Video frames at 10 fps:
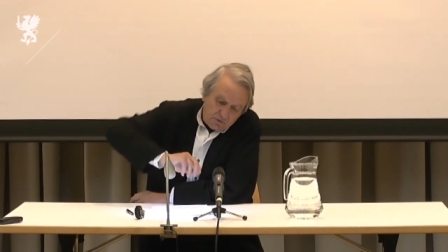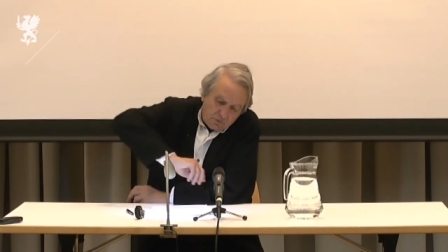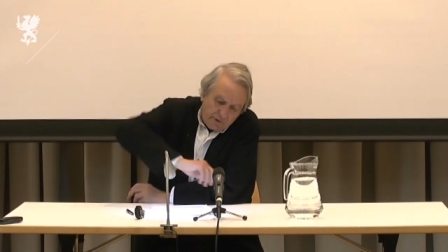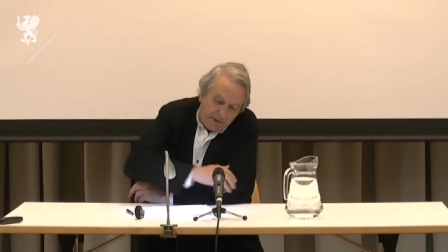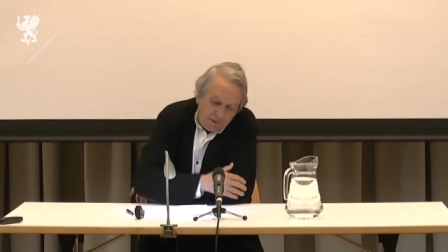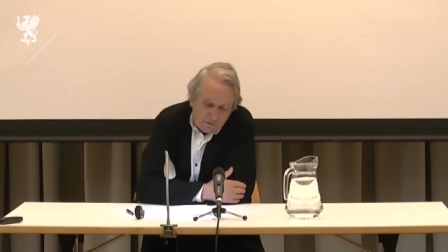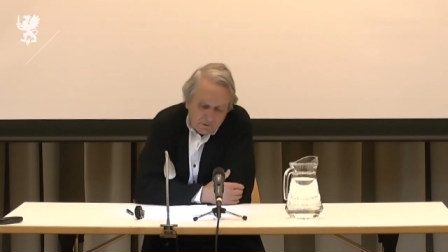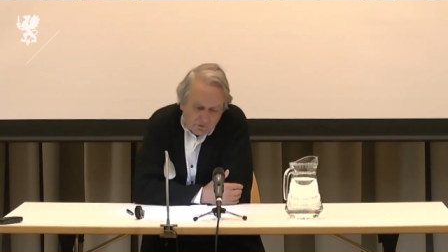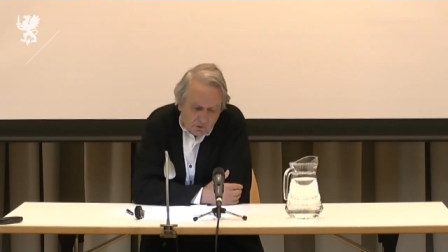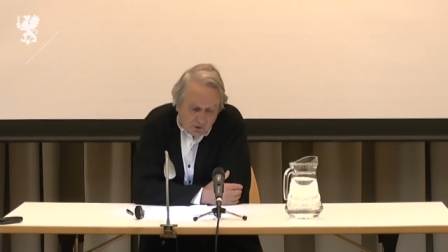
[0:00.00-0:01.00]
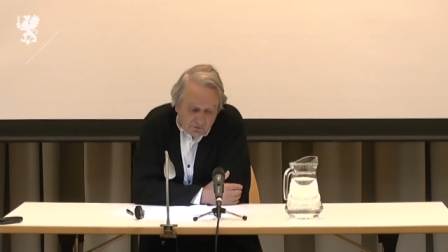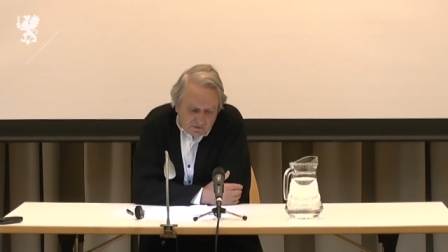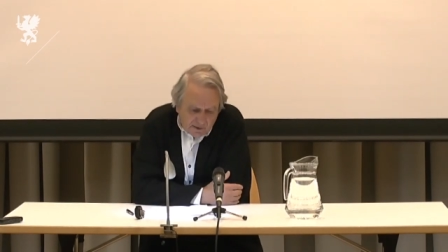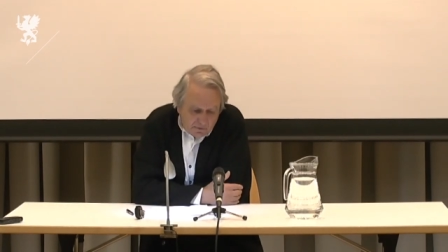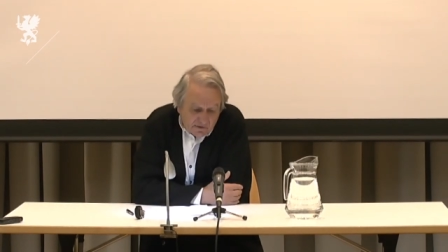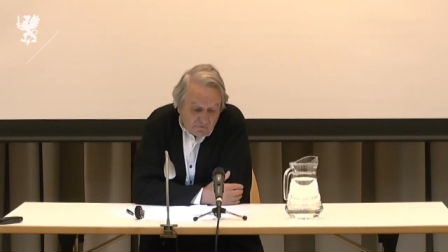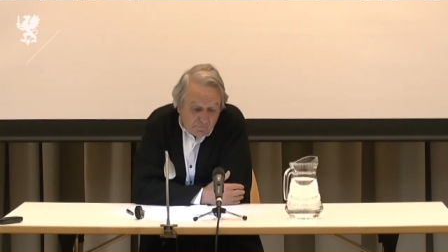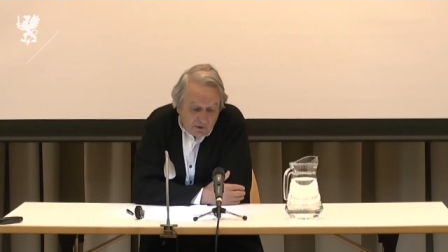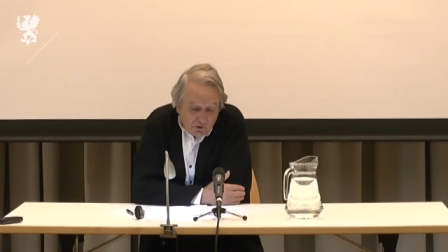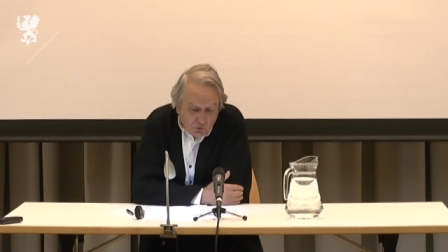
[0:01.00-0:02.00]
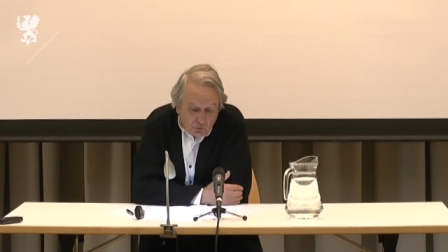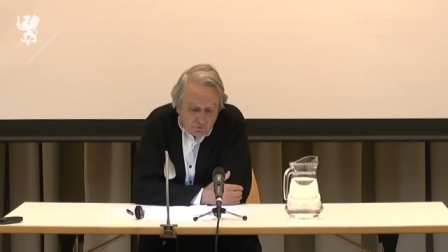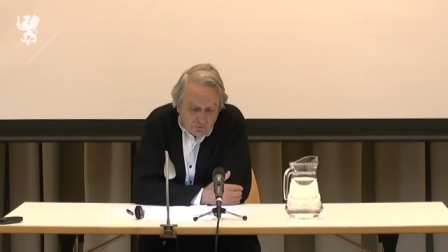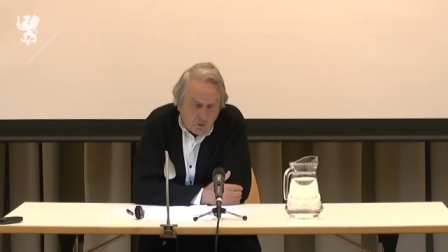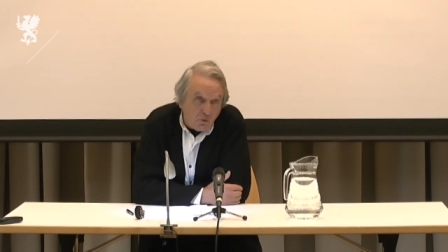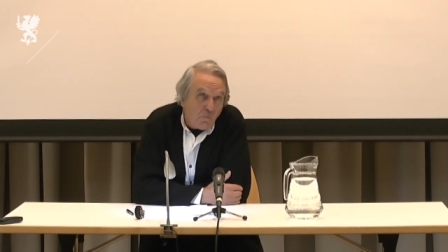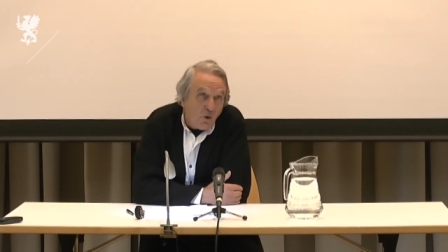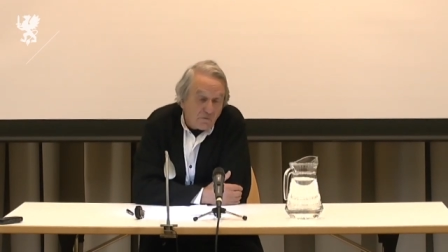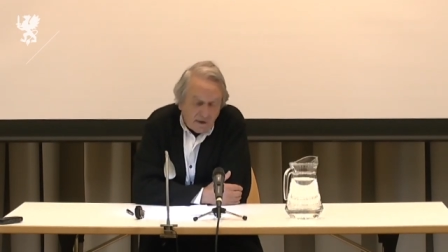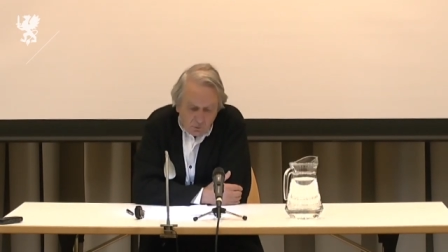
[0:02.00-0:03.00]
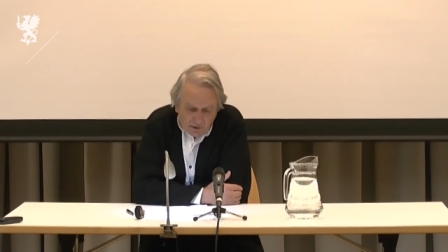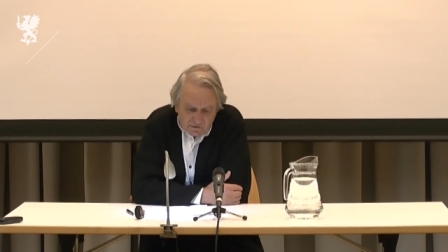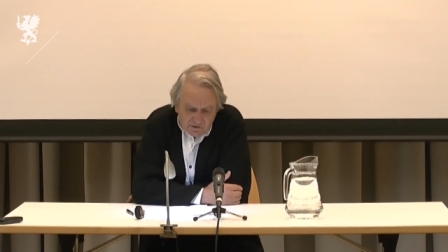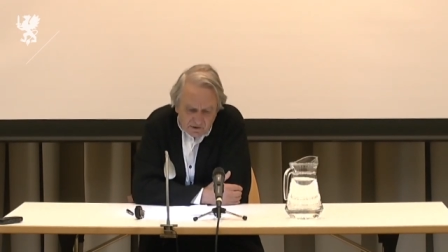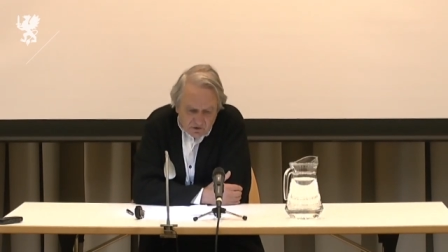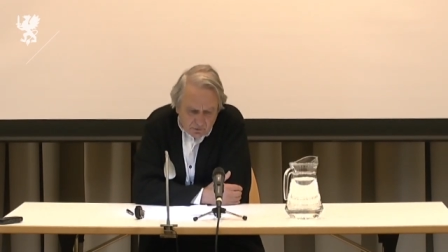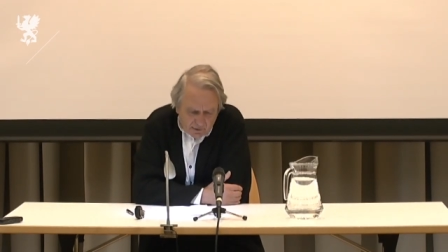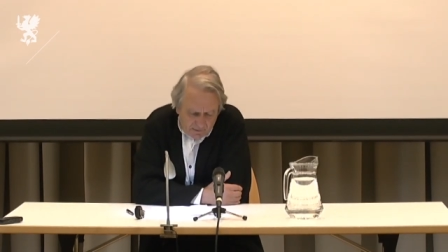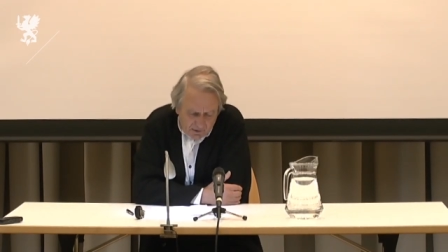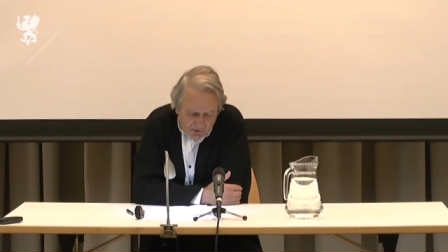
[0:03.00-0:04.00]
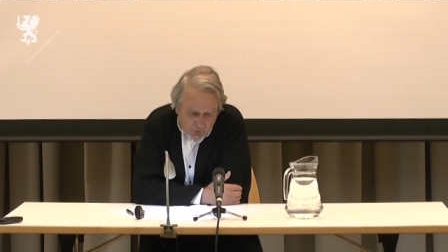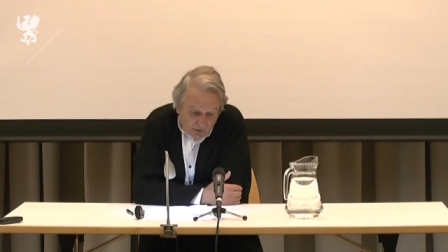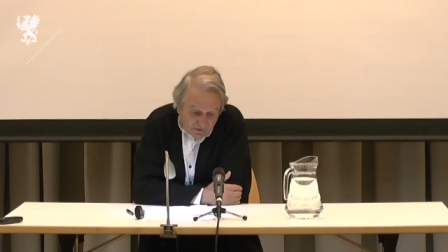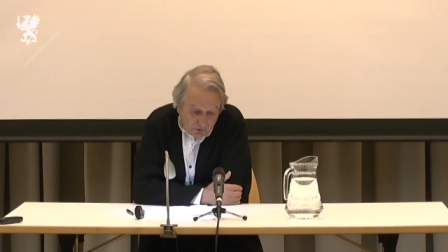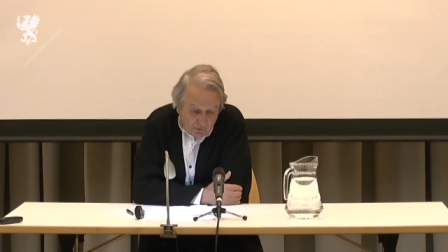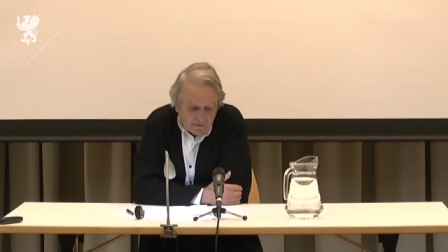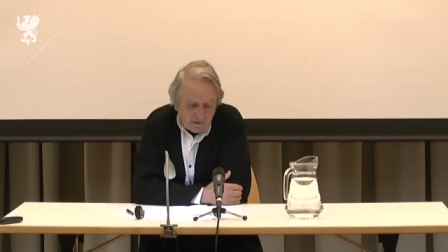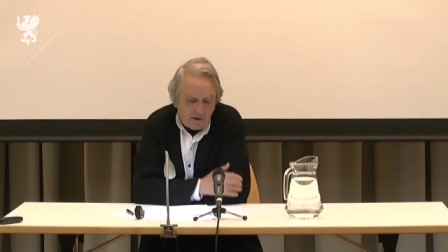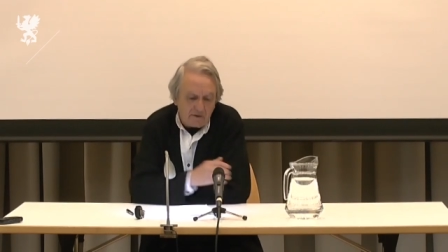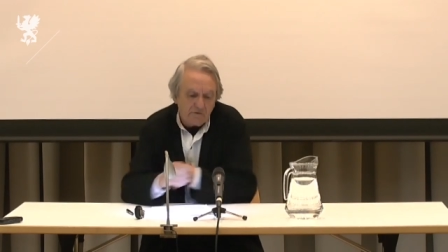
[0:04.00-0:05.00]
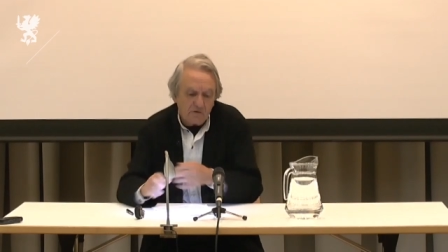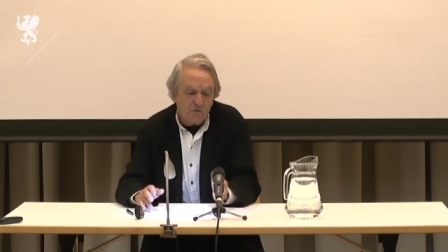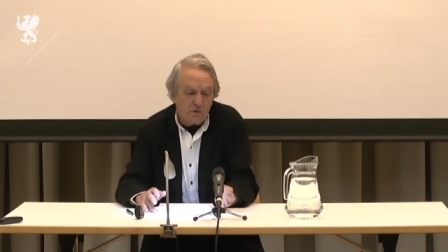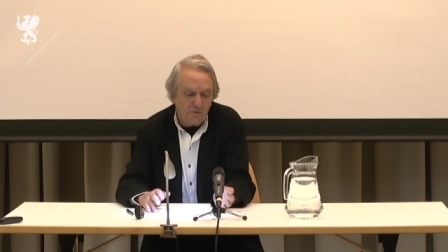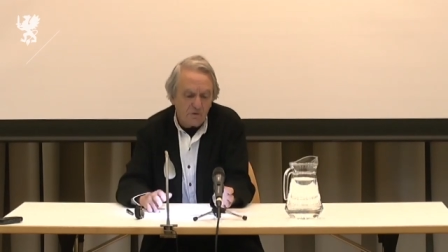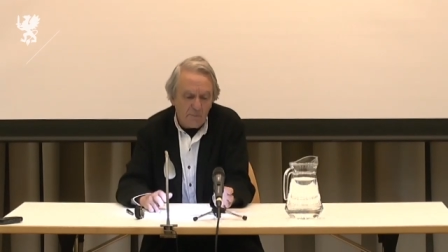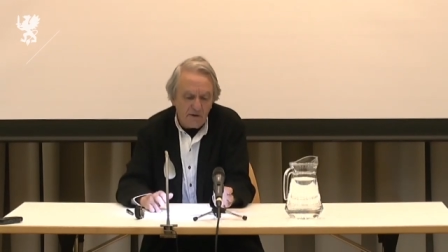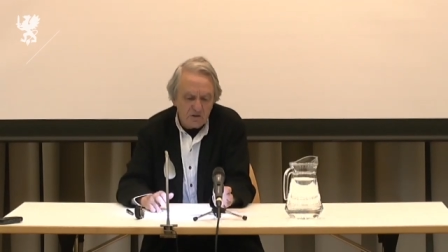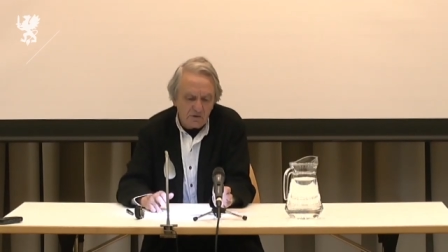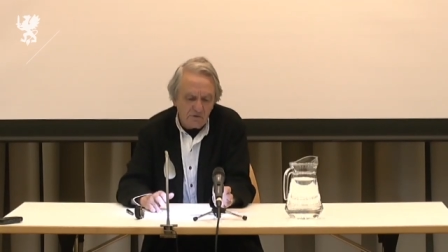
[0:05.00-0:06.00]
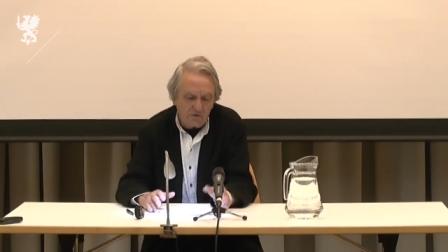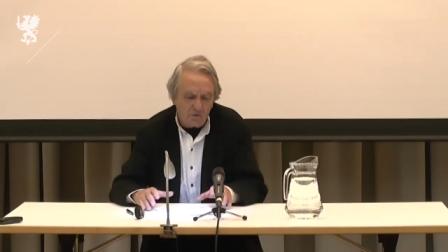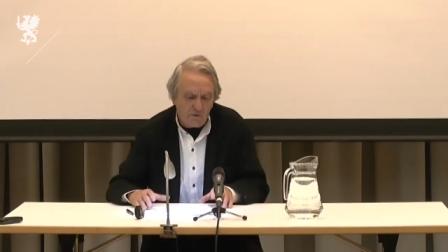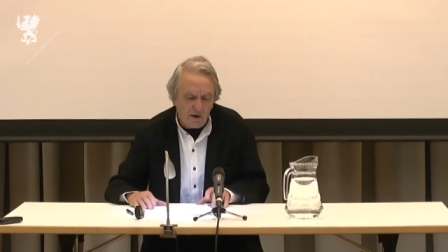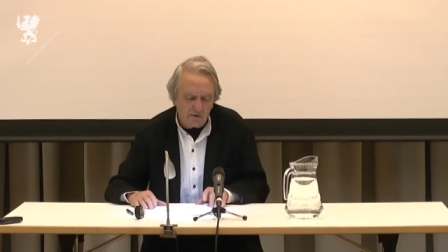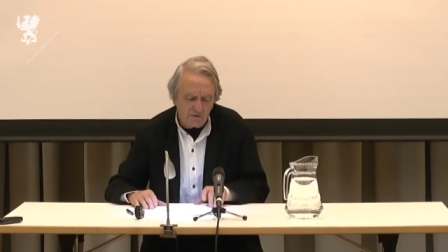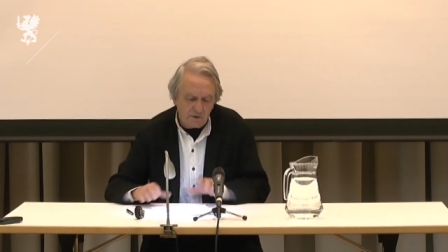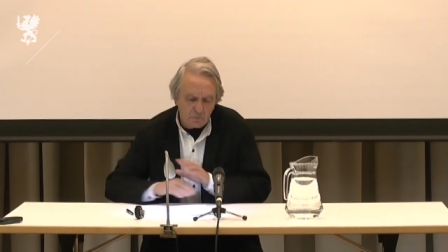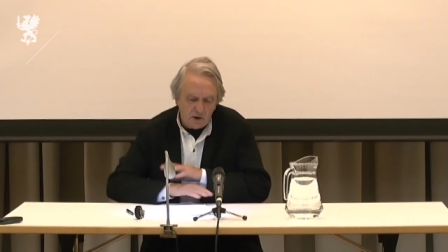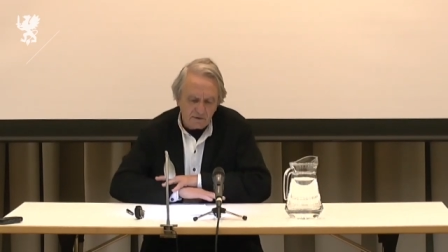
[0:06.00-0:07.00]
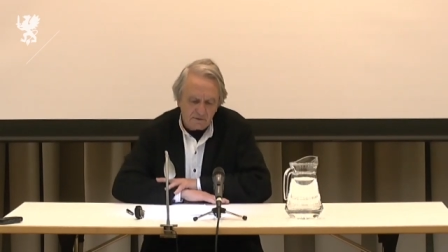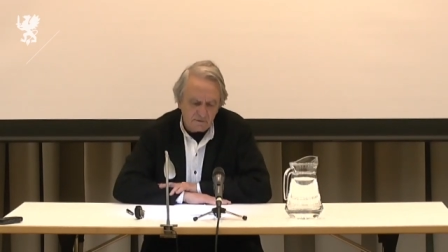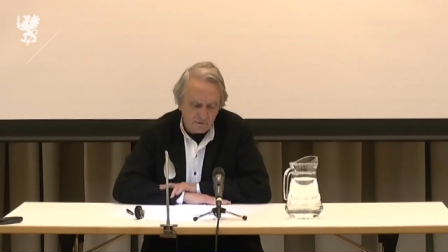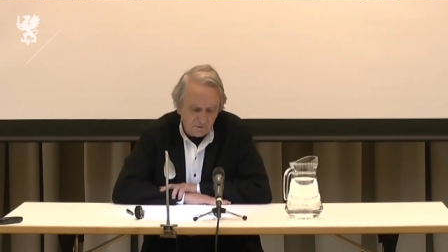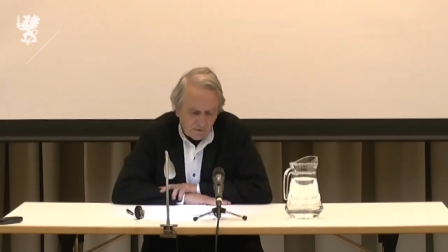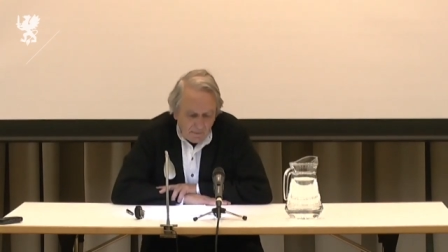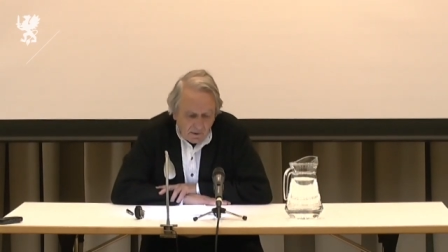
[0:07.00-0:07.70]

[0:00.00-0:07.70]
today is a concept that has been used for more than one century to historicize the transformations of artistic practices